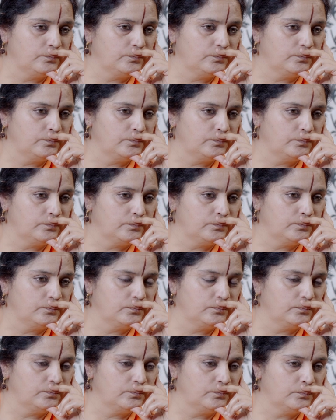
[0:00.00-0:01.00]

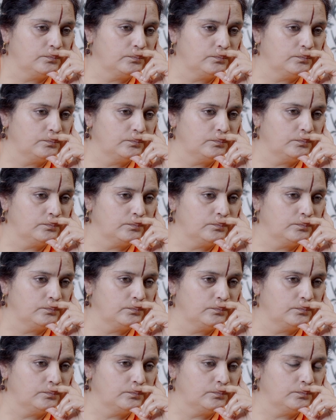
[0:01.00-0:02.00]

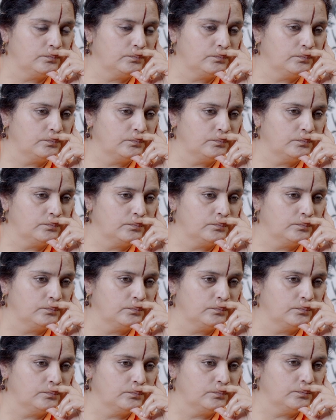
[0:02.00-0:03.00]

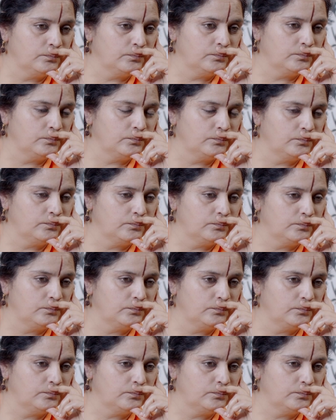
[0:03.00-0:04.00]

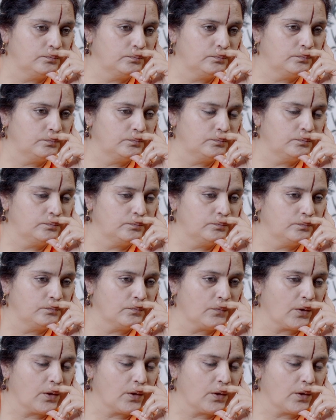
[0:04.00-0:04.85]
Nothing is said.